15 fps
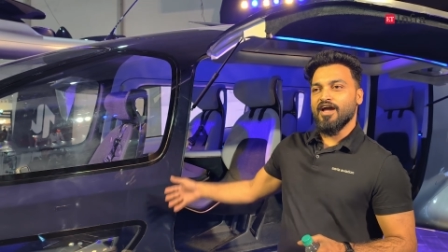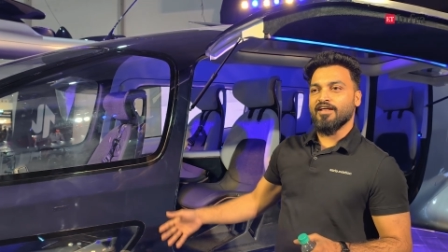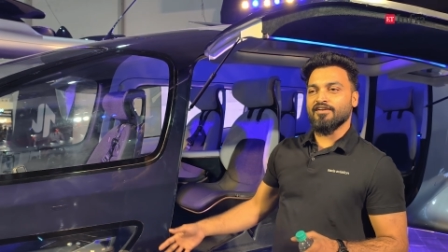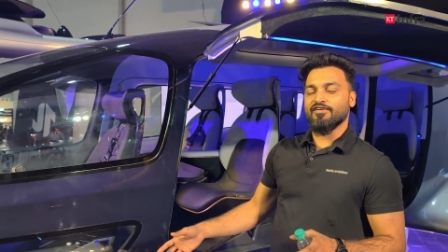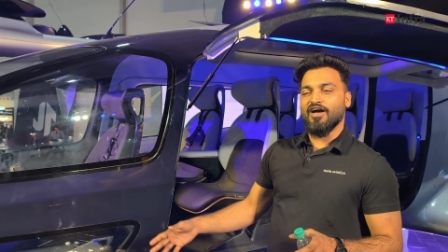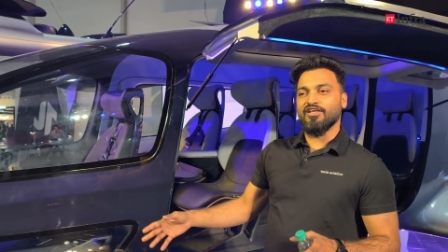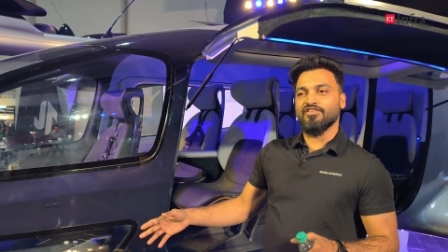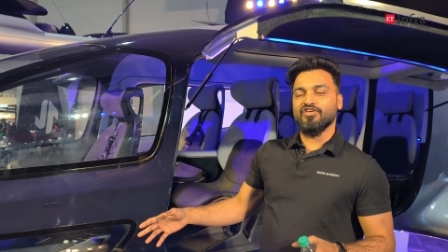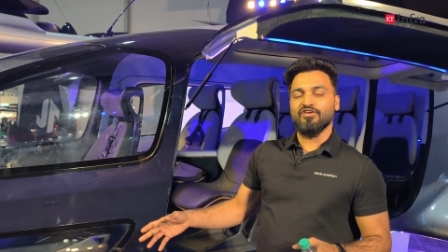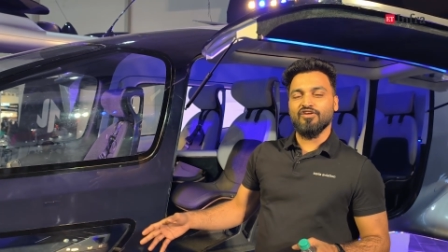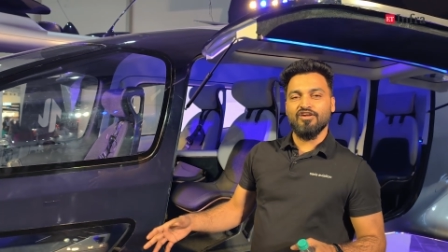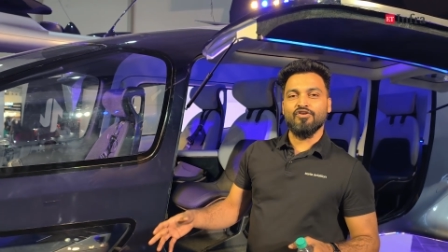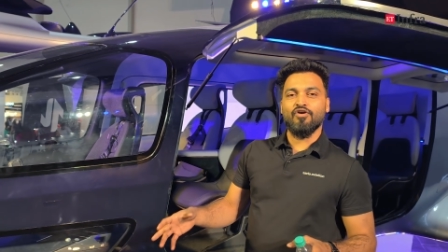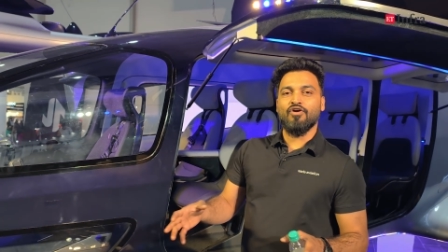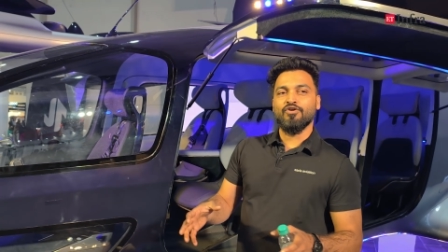and I
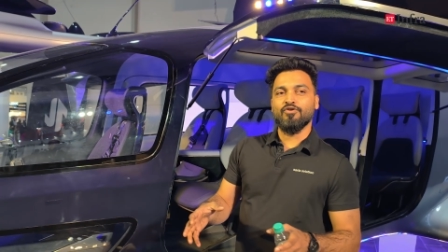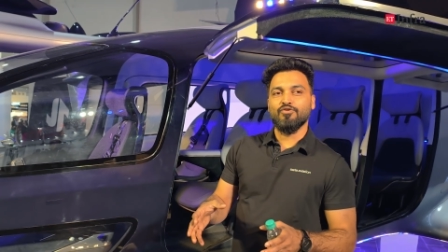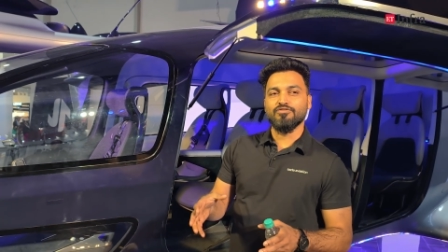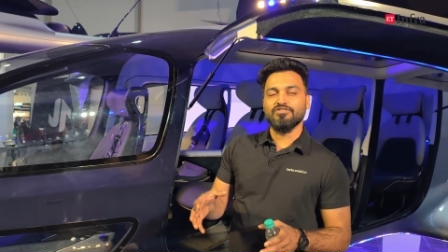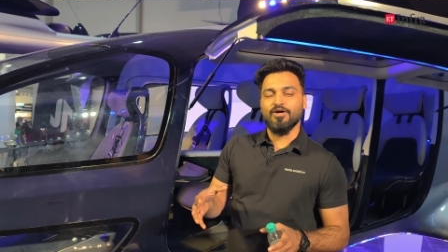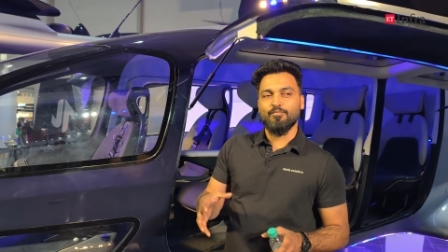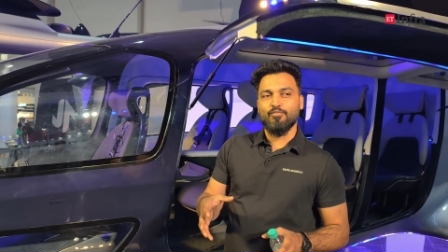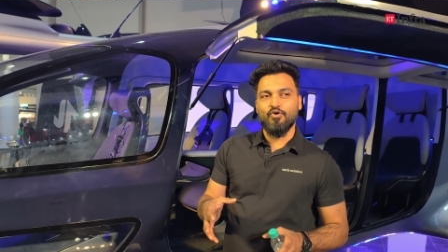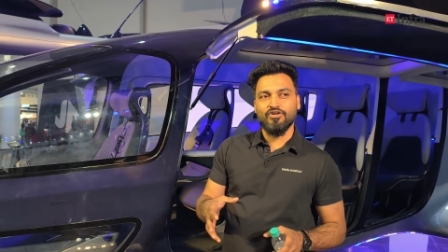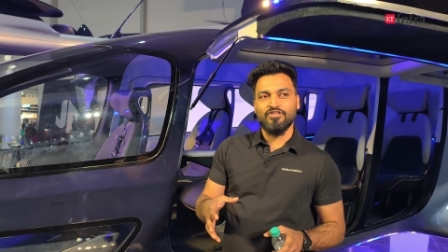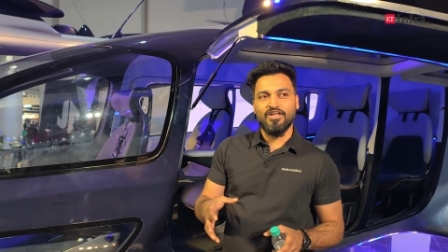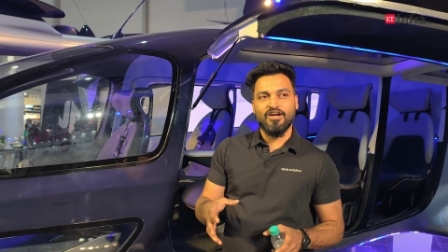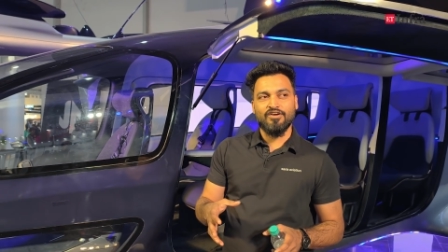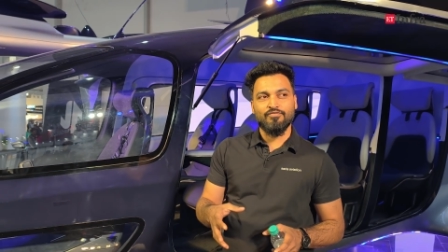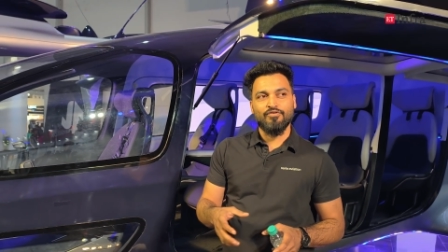think in order to support
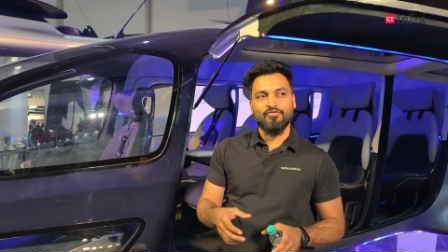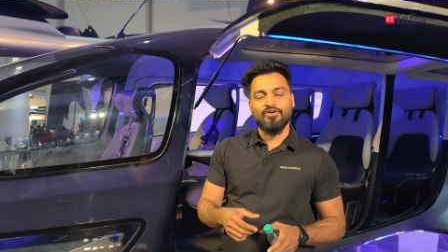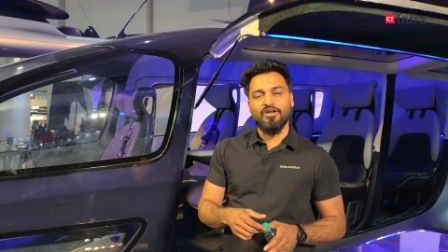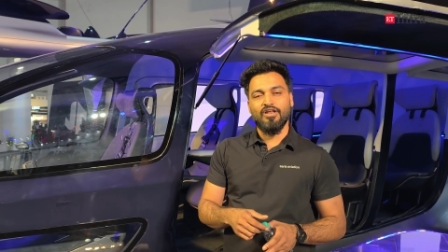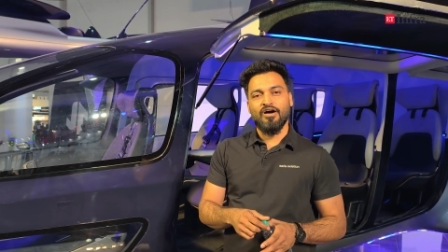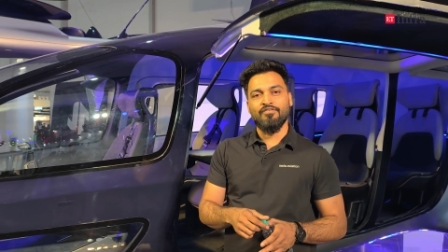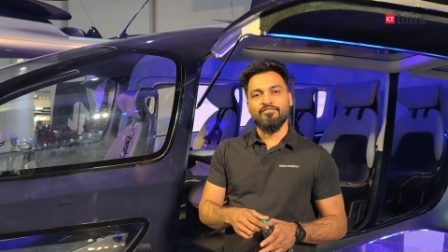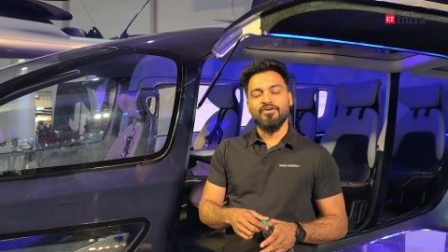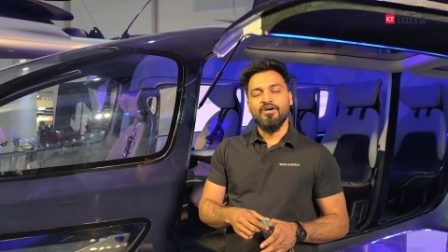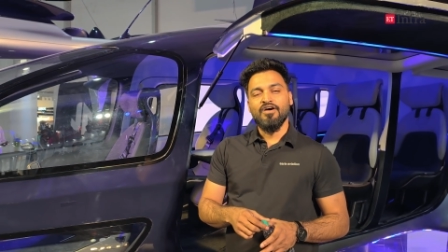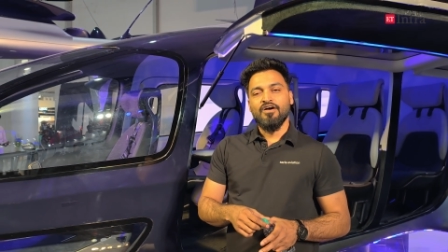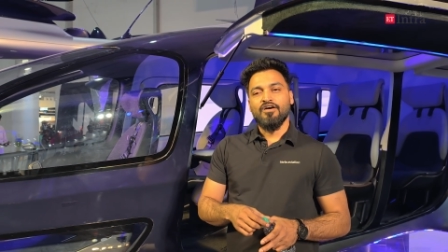that we would love